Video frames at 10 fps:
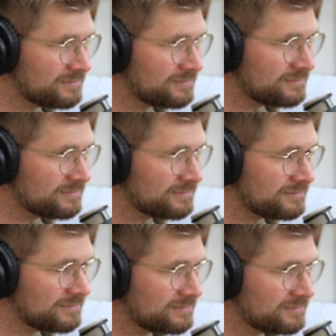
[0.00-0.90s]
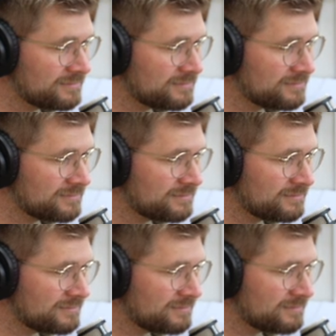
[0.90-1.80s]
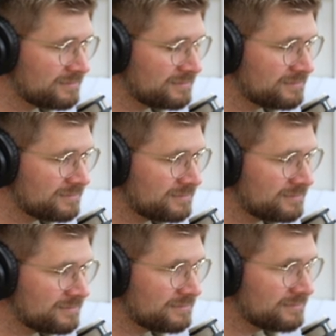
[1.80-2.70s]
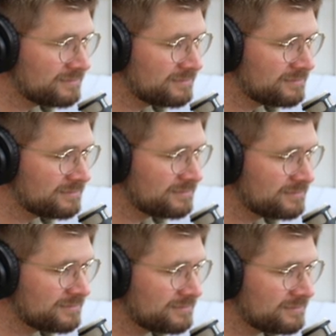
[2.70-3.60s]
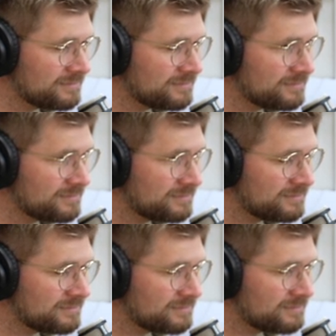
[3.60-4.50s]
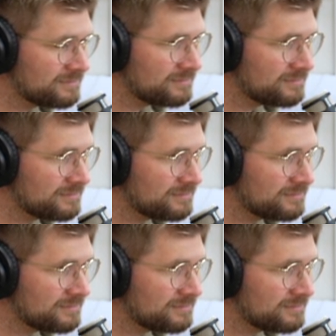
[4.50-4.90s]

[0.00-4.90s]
[no speech]